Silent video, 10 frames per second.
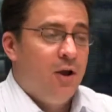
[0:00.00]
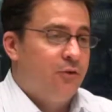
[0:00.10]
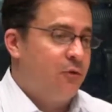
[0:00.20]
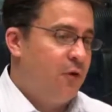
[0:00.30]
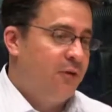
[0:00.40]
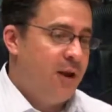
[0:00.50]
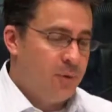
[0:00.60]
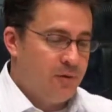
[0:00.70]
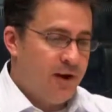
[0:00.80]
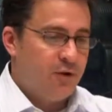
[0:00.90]
Yeah. So, for
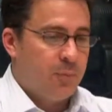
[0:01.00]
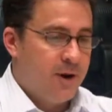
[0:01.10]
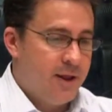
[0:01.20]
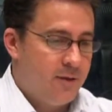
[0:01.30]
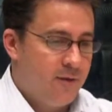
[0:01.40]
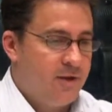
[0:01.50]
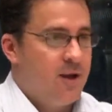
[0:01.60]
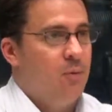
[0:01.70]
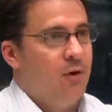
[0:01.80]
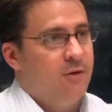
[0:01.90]
example, if I spread out on the
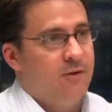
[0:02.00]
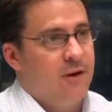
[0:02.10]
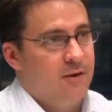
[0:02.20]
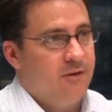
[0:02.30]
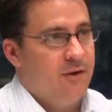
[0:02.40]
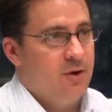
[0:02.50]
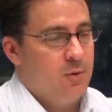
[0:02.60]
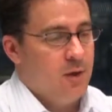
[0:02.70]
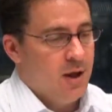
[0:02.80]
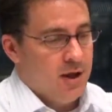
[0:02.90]
table and said to
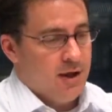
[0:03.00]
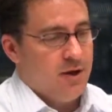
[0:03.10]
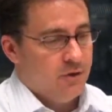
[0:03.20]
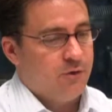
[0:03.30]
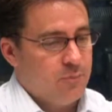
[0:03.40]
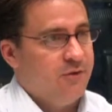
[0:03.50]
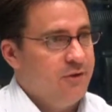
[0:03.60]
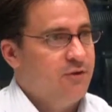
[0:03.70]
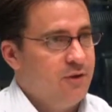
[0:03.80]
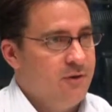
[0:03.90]
you, here are some
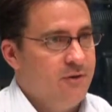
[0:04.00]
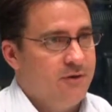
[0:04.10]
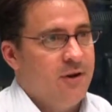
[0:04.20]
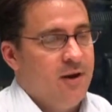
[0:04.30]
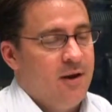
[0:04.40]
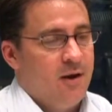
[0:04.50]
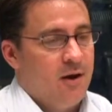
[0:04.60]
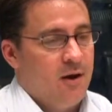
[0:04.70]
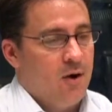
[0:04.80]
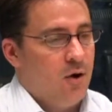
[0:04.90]
positions
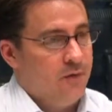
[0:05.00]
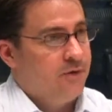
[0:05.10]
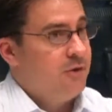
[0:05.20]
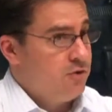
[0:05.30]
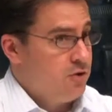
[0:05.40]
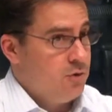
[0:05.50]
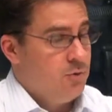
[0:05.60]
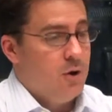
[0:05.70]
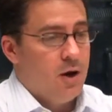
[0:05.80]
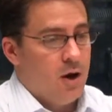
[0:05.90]
on this
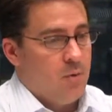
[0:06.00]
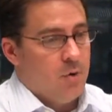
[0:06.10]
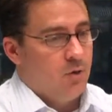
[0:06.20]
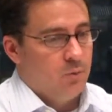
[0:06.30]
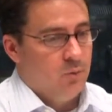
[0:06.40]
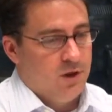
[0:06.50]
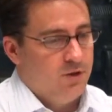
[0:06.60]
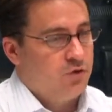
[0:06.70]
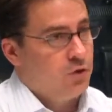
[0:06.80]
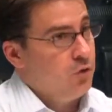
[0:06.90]
issue among
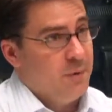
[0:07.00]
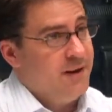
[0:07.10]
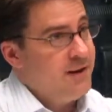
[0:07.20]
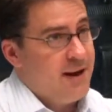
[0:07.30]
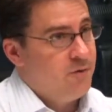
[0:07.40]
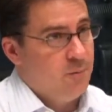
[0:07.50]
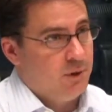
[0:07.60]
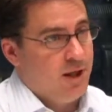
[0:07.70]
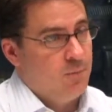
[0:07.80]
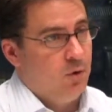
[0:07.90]
religious groups but didn't have them
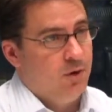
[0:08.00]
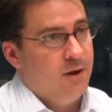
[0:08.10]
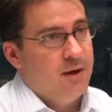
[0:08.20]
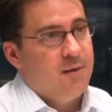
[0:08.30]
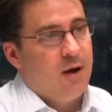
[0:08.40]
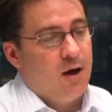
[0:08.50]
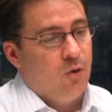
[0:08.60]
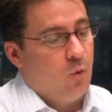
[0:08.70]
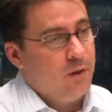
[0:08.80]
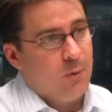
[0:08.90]
labeled,
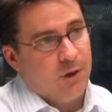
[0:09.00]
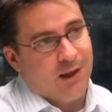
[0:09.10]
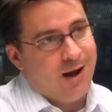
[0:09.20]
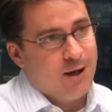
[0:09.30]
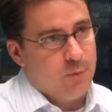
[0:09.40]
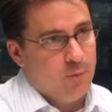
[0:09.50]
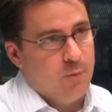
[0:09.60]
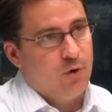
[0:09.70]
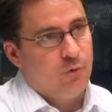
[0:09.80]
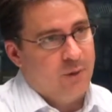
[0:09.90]
the one that would line up the
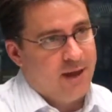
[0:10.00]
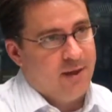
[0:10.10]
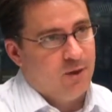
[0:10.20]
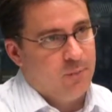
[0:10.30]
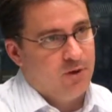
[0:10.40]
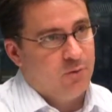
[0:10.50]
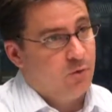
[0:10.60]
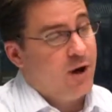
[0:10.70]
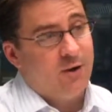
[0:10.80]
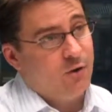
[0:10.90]
most with the Catholic
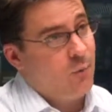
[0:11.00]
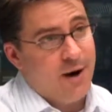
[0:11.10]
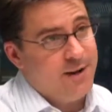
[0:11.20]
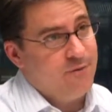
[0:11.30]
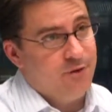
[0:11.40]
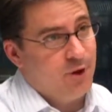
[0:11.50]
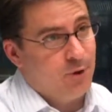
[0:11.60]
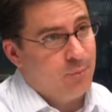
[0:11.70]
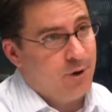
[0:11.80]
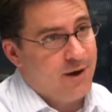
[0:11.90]
bishops are actually white
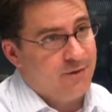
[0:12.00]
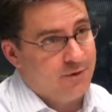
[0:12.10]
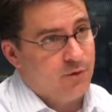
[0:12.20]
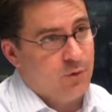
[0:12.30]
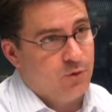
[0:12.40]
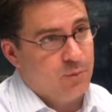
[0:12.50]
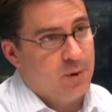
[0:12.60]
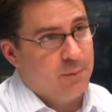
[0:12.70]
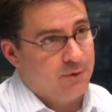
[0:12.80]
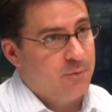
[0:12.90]
evangelical Protestants, which would
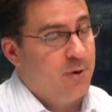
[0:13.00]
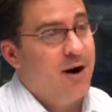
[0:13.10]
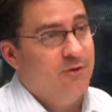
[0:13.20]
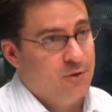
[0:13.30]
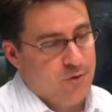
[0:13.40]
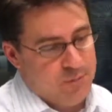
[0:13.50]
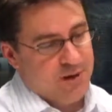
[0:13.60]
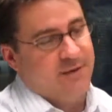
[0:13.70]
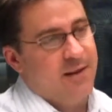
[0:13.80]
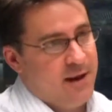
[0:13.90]
probably surprise you. If you
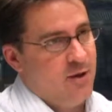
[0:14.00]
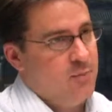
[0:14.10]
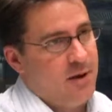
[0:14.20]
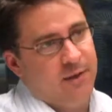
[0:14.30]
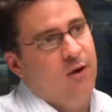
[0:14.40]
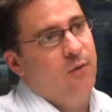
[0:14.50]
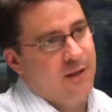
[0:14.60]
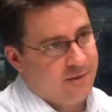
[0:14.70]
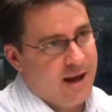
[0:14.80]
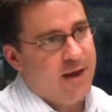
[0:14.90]
picked that out, you might think, oh,
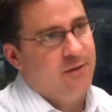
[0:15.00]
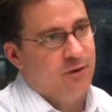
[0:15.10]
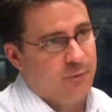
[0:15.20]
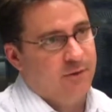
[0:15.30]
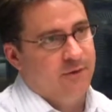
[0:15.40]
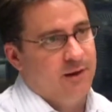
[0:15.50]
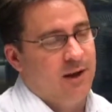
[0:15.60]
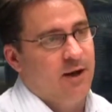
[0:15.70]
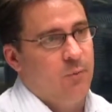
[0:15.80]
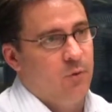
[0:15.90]
that's Catholics because they
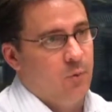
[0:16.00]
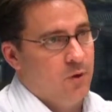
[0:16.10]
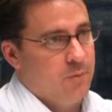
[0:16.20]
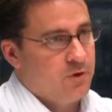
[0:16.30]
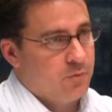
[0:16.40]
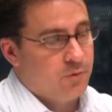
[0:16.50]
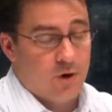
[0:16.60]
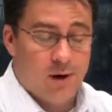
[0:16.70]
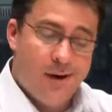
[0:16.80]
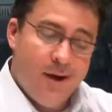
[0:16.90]
line up with where the bishops
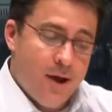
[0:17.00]
are.